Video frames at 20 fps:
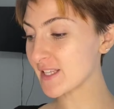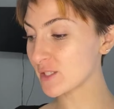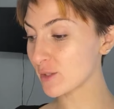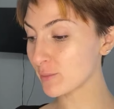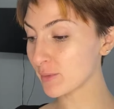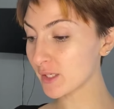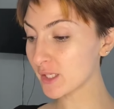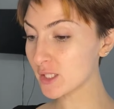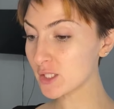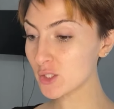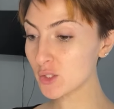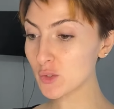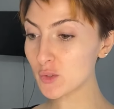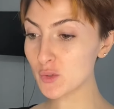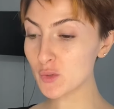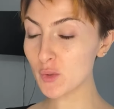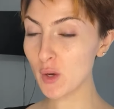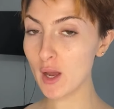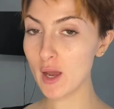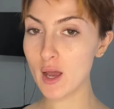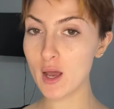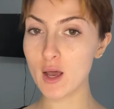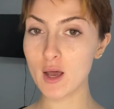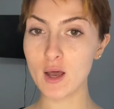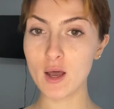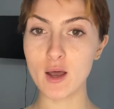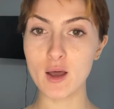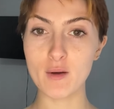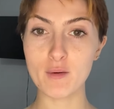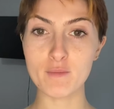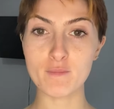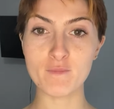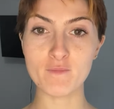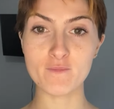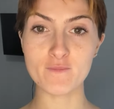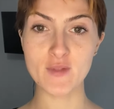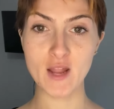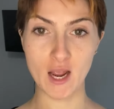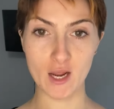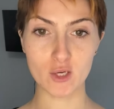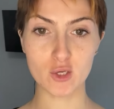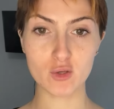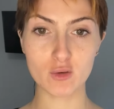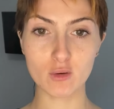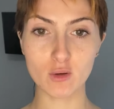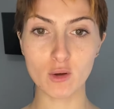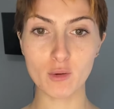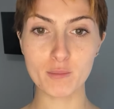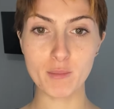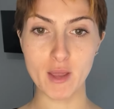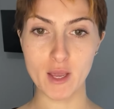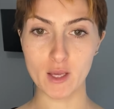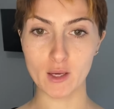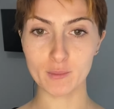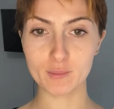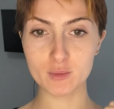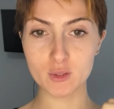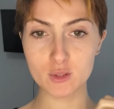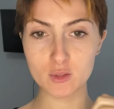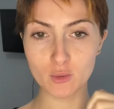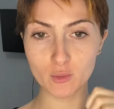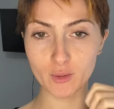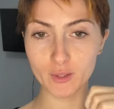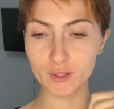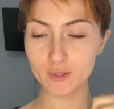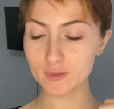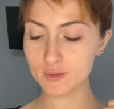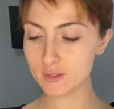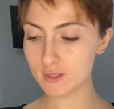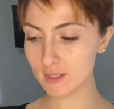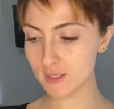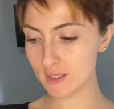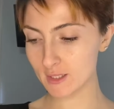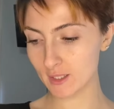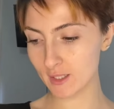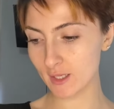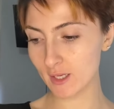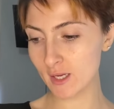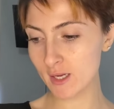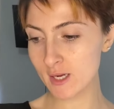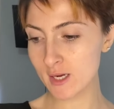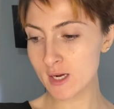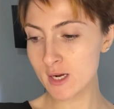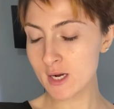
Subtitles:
I'm gonna do a natural makeup tutorial today.